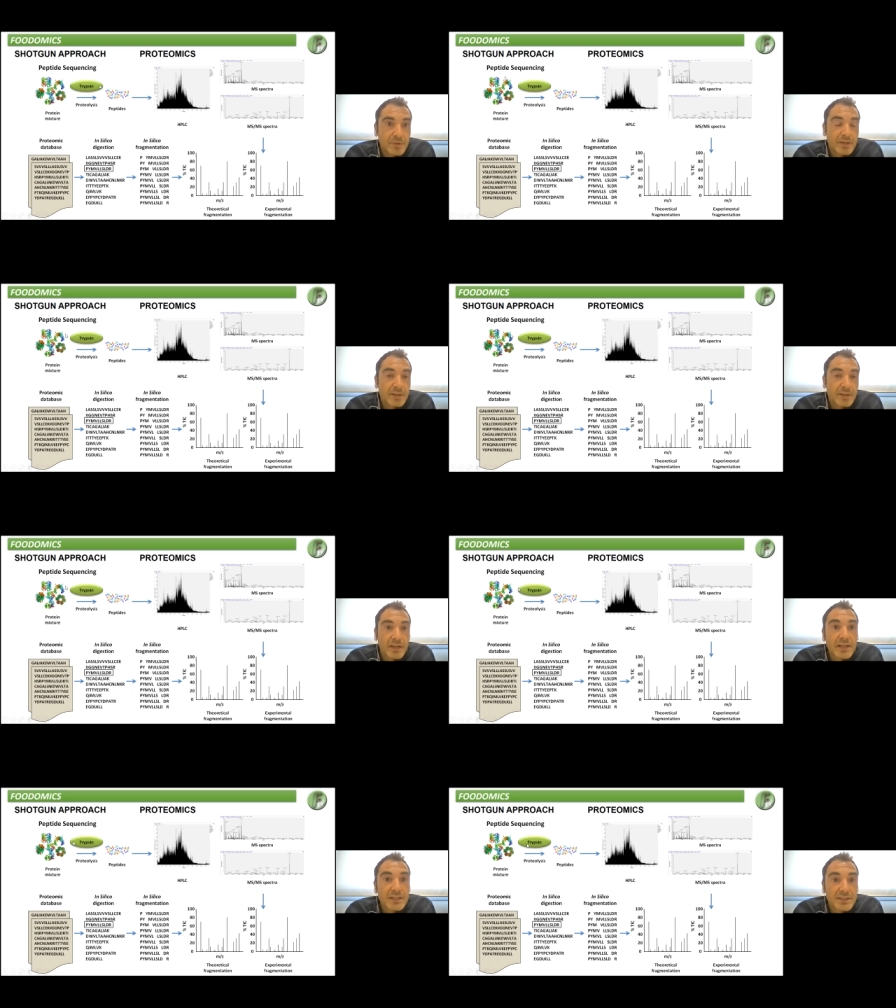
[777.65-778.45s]
the,
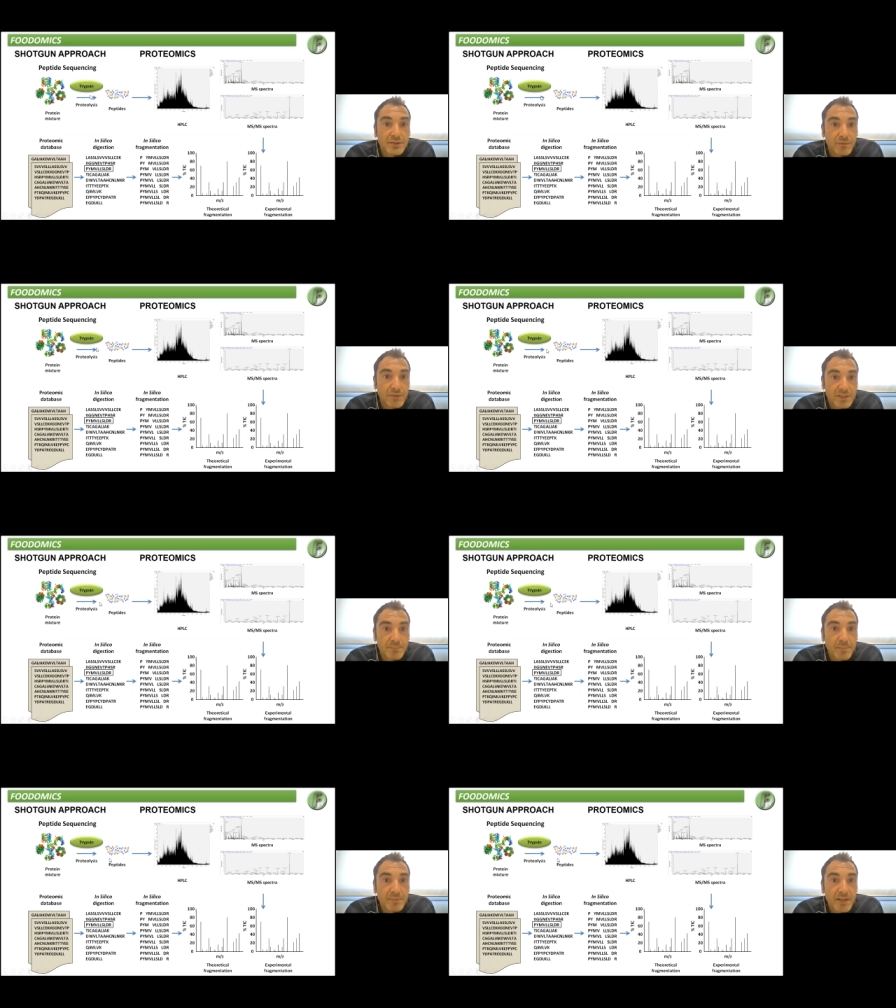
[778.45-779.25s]
analysis of
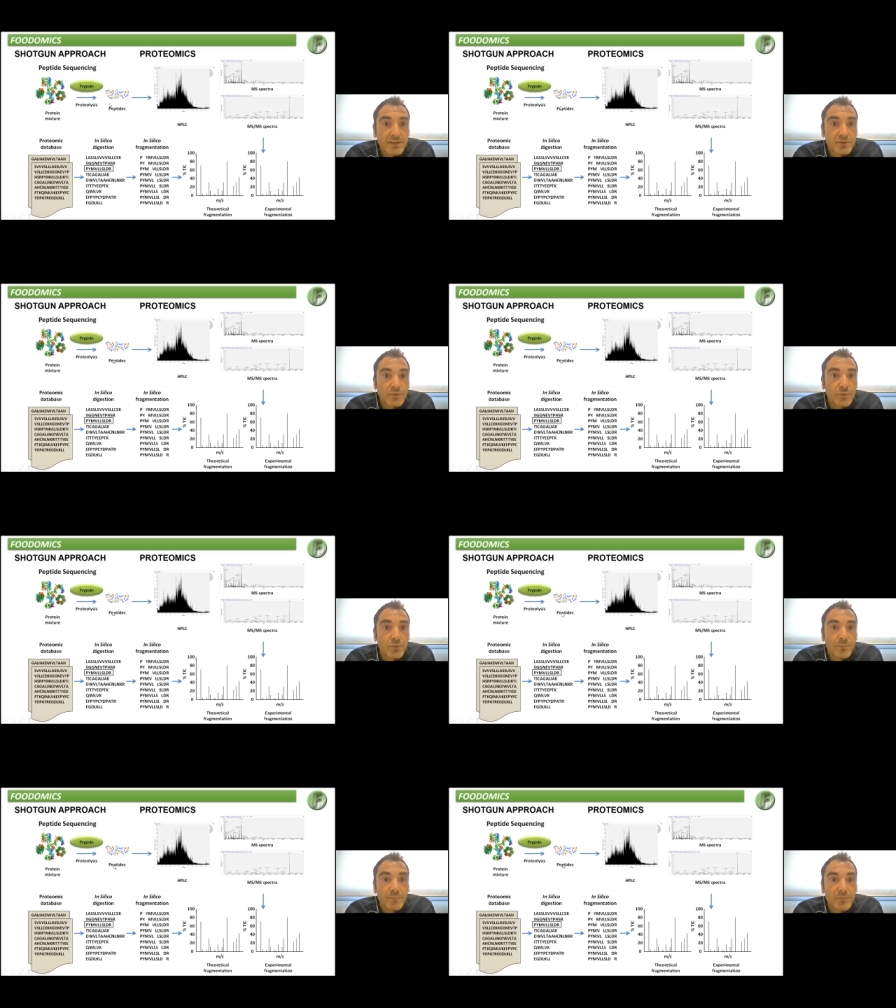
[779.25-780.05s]
these peptides to
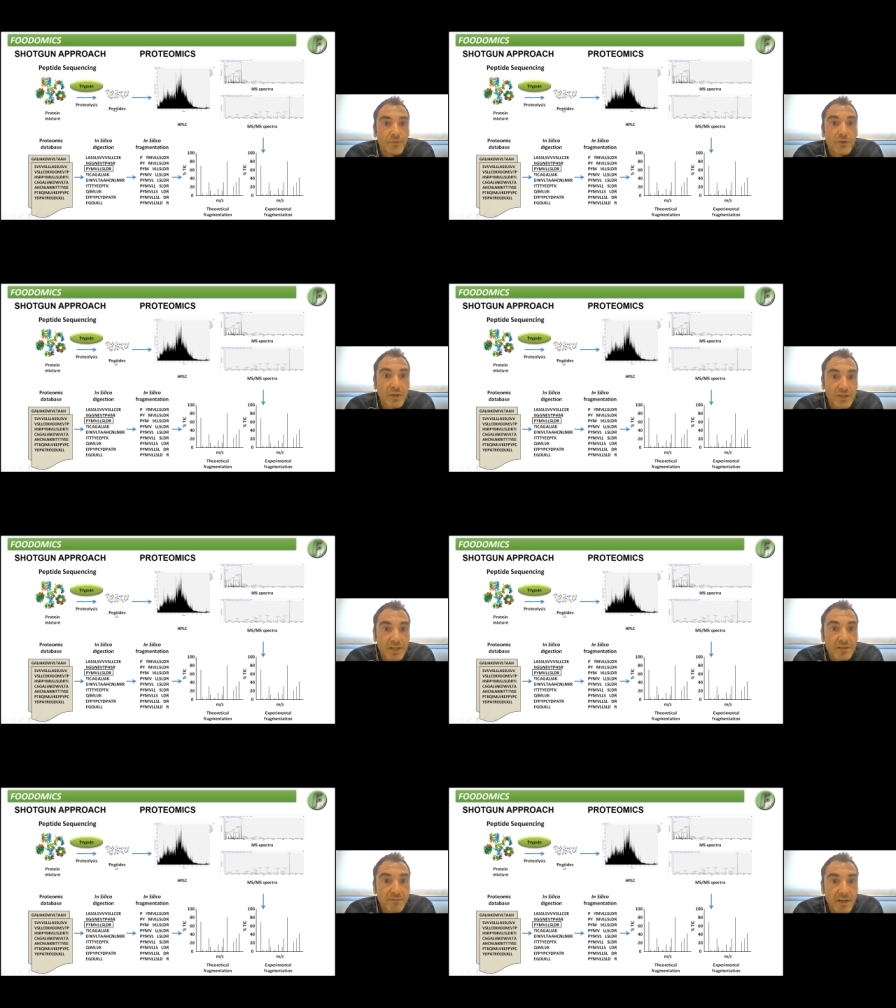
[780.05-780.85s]
try to
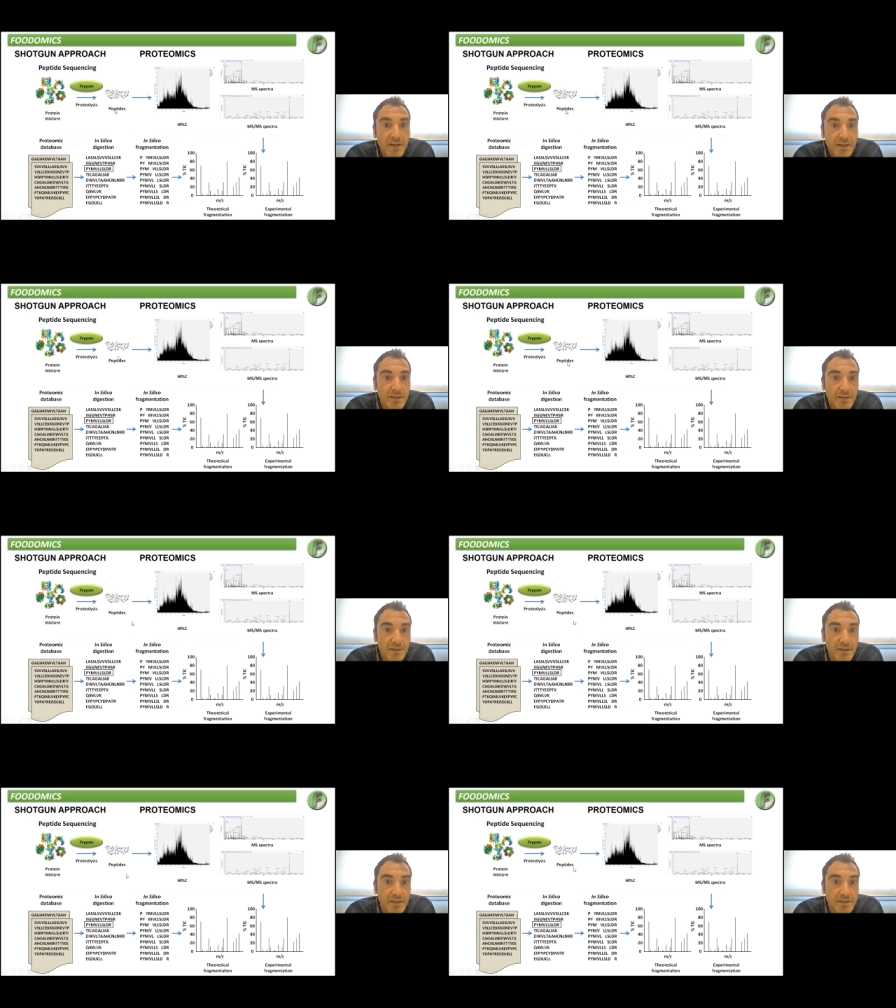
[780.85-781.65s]
identify
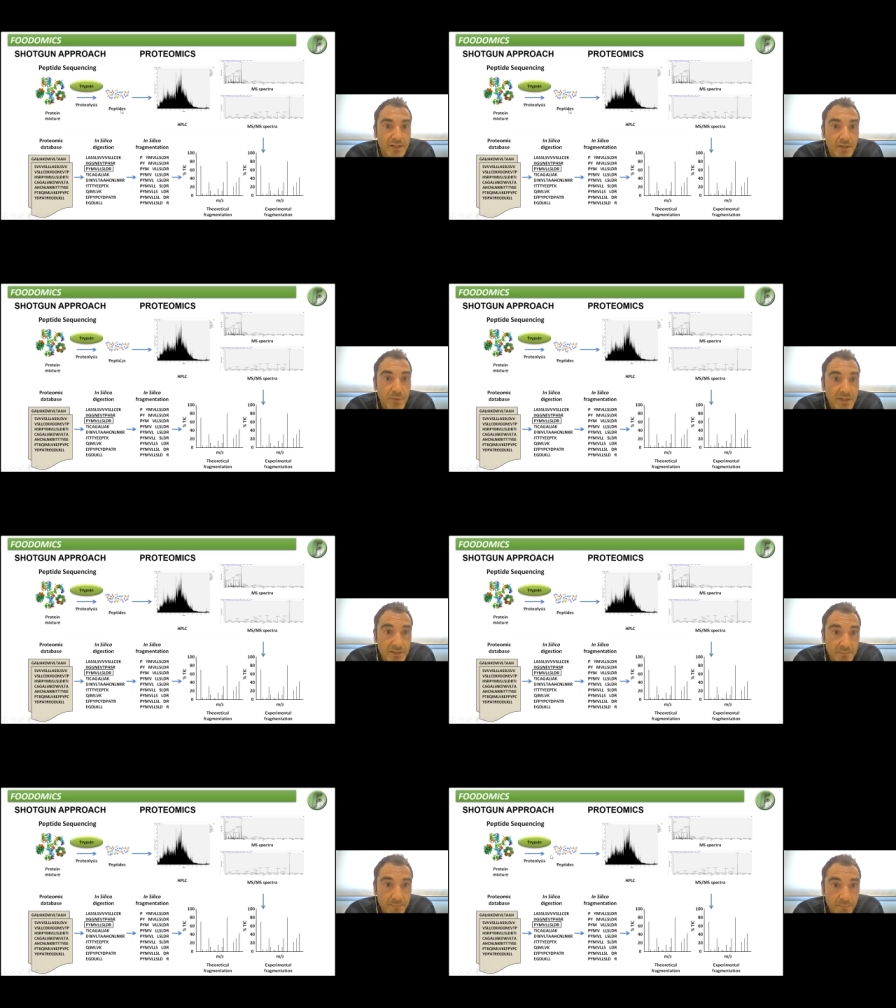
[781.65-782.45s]
the sequence.